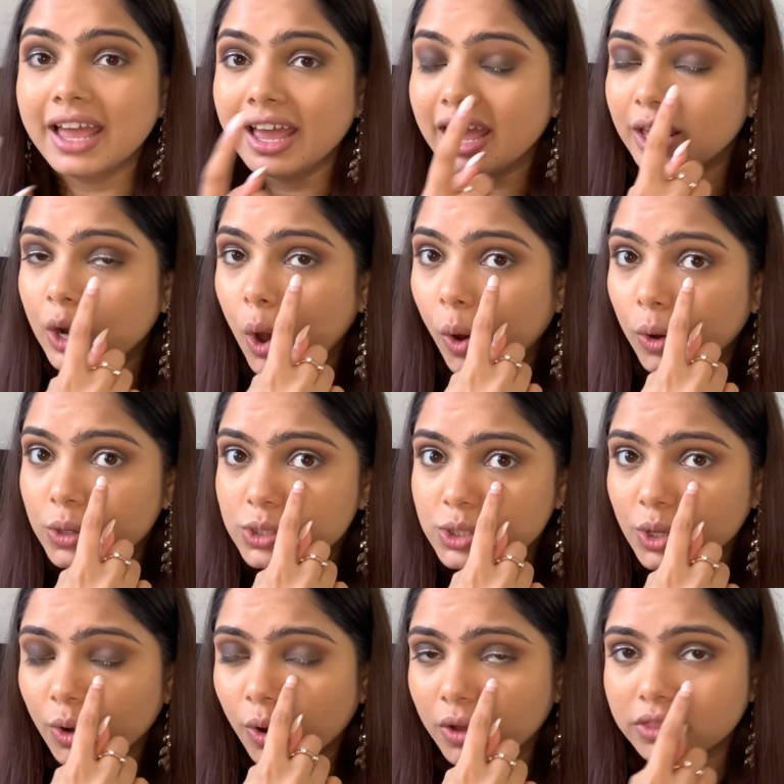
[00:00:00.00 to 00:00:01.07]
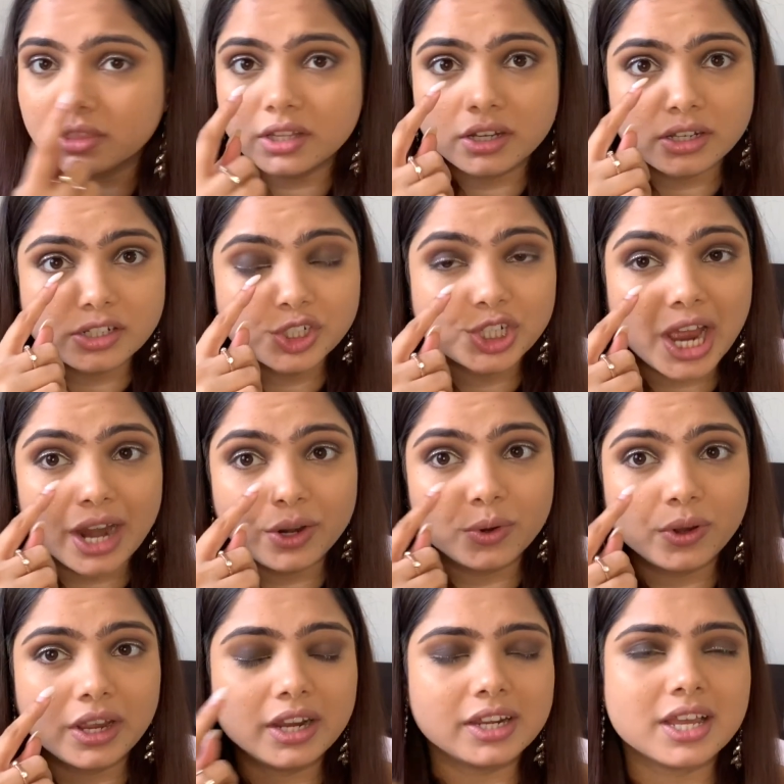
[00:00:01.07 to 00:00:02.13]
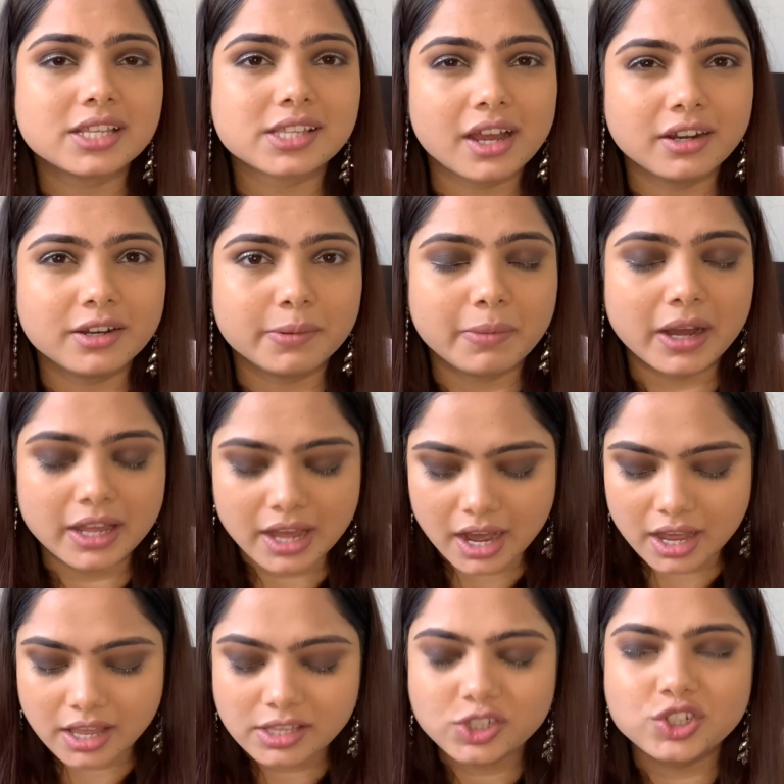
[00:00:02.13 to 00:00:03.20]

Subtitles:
and also on the shadow areas under my eyes,